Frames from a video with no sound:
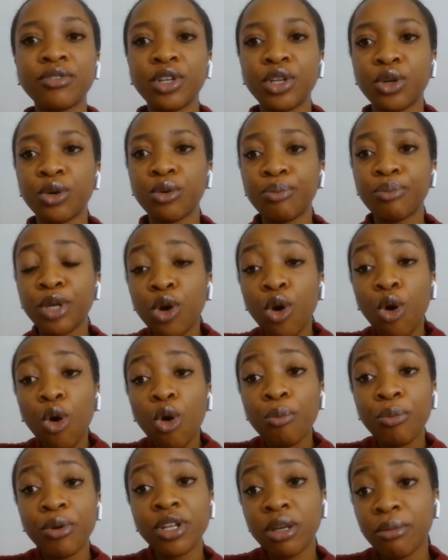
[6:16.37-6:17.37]
be
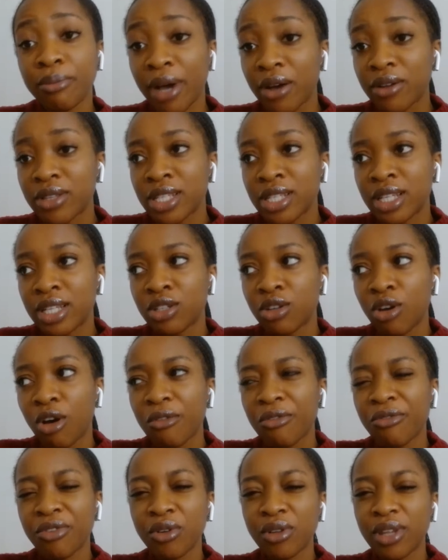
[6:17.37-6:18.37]
open about it and
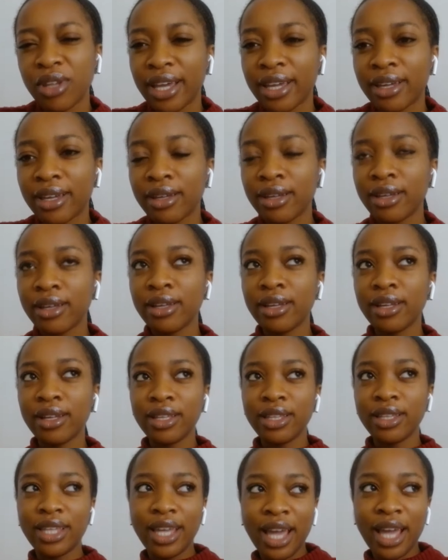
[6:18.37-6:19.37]
not feel like
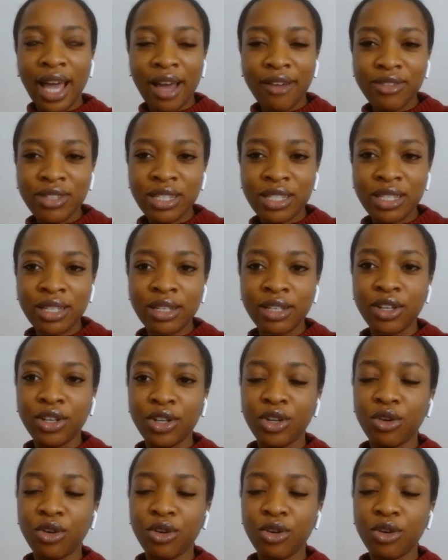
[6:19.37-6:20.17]
they have to,